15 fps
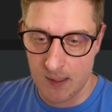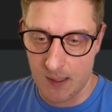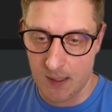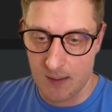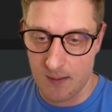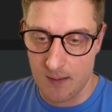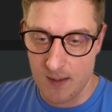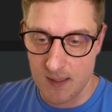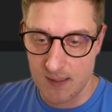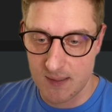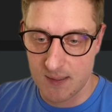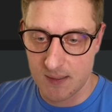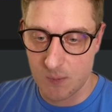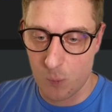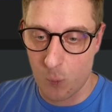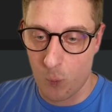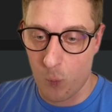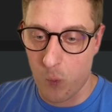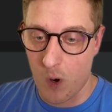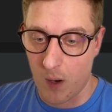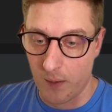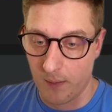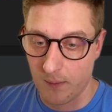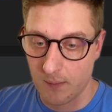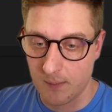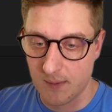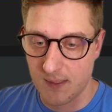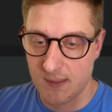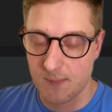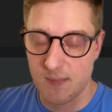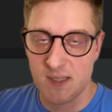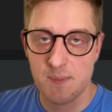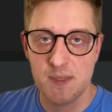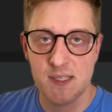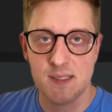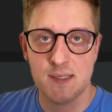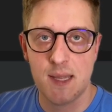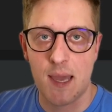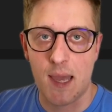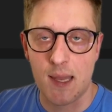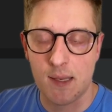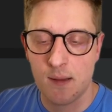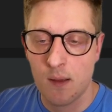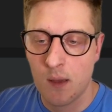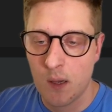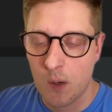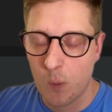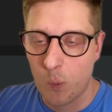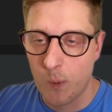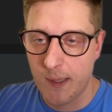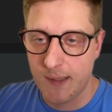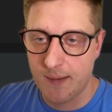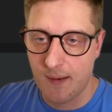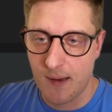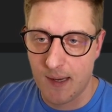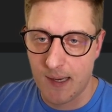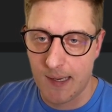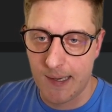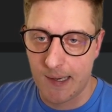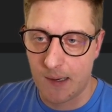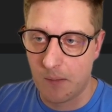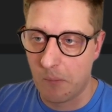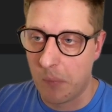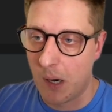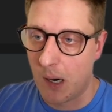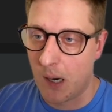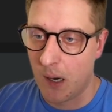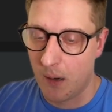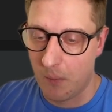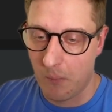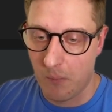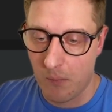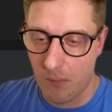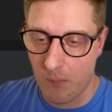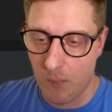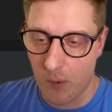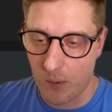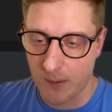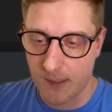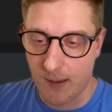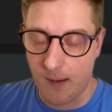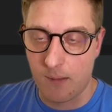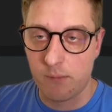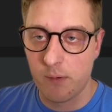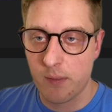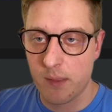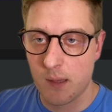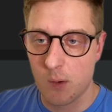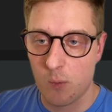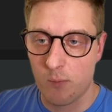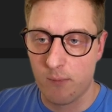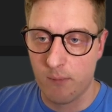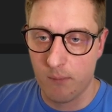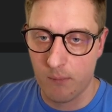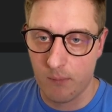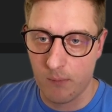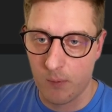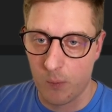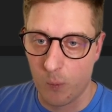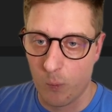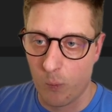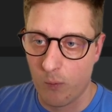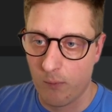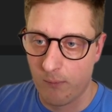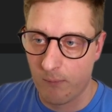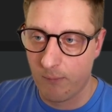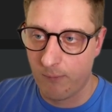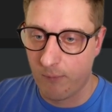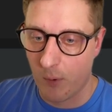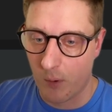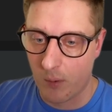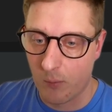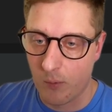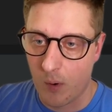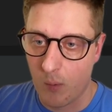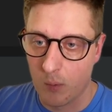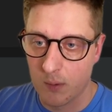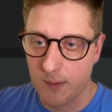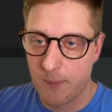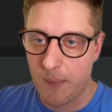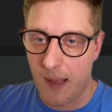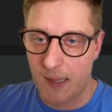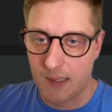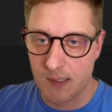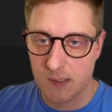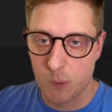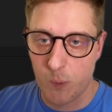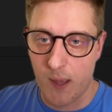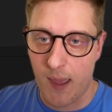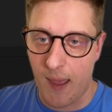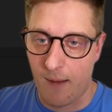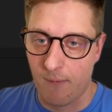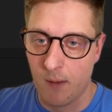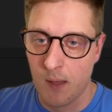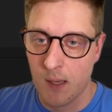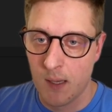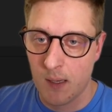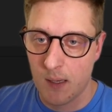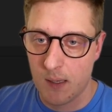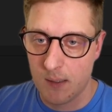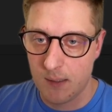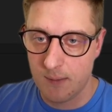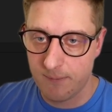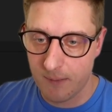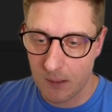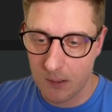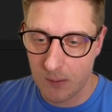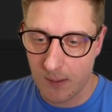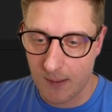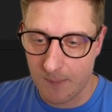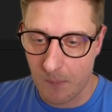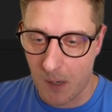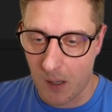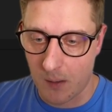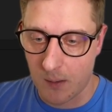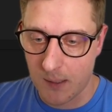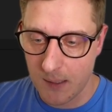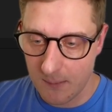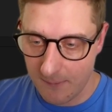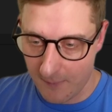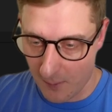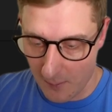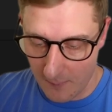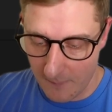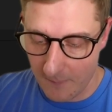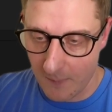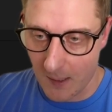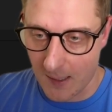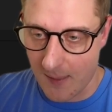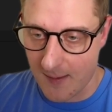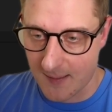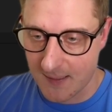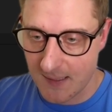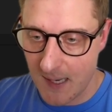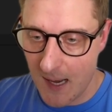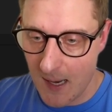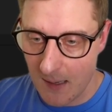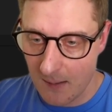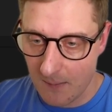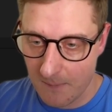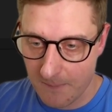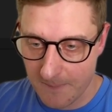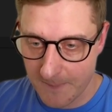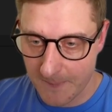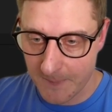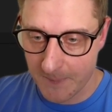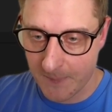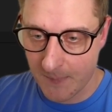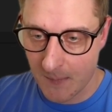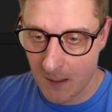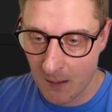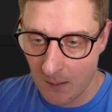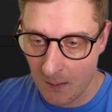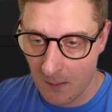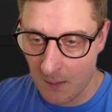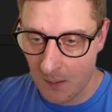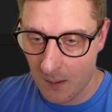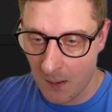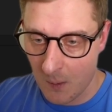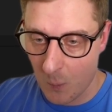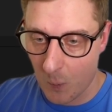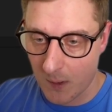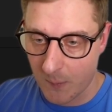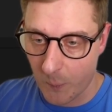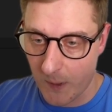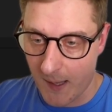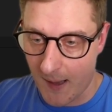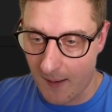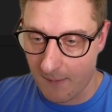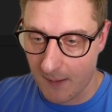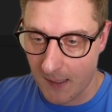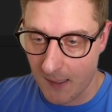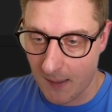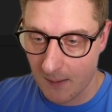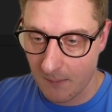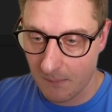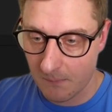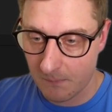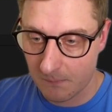And this is 1. This means that we here bought everything for all the balance we have. And if I look at my info at the state, what we have here,